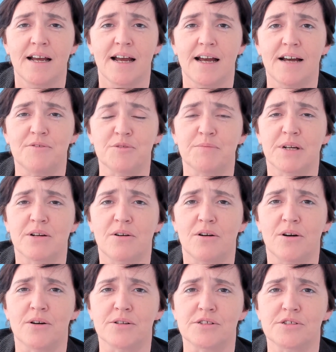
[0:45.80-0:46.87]
having been
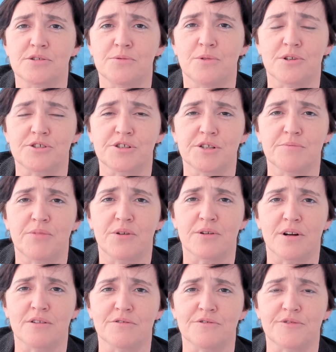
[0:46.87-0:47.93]
caught watching
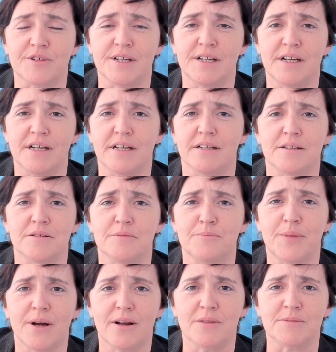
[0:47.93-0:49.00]
pornography in
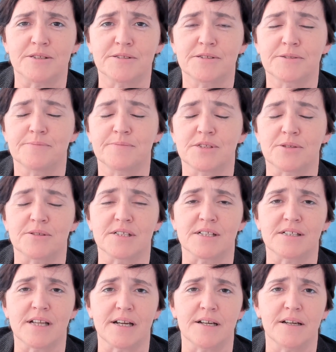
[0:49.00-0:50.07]
Parliament. So, as I
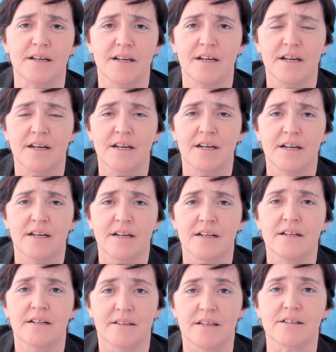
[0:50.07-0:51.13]
say,
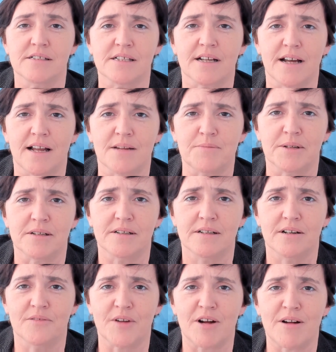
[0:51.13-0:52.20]
there's the calibre
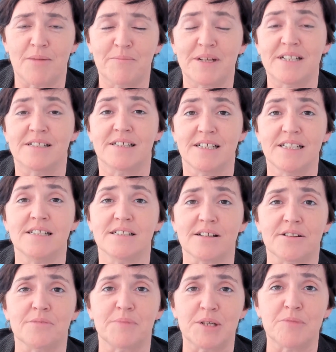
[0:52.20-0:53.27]
of our MPs. These
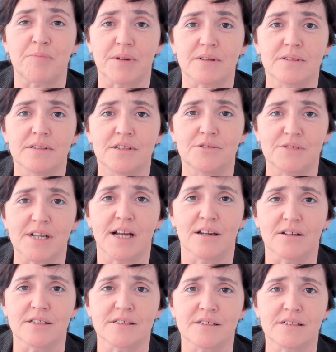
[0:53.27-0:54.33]
are the people who tell
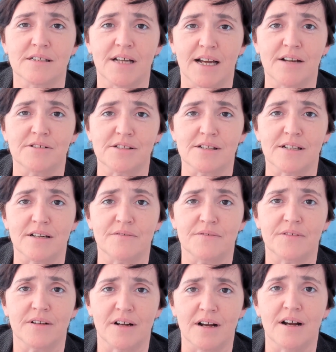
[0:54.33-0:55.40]
us how to live
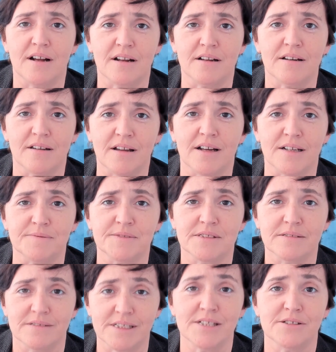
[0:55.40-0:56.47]
our
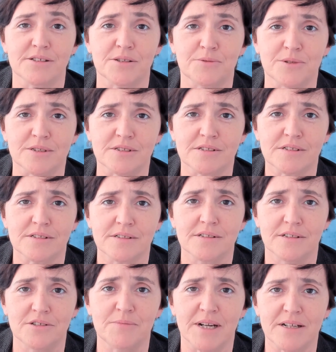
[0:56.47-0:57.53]
lives. These are the ones
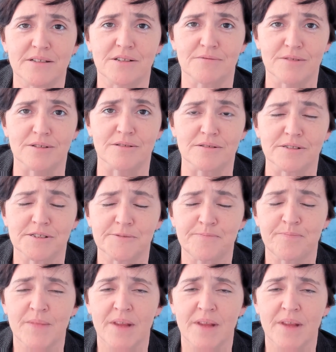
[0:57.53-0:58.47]
who make the rules.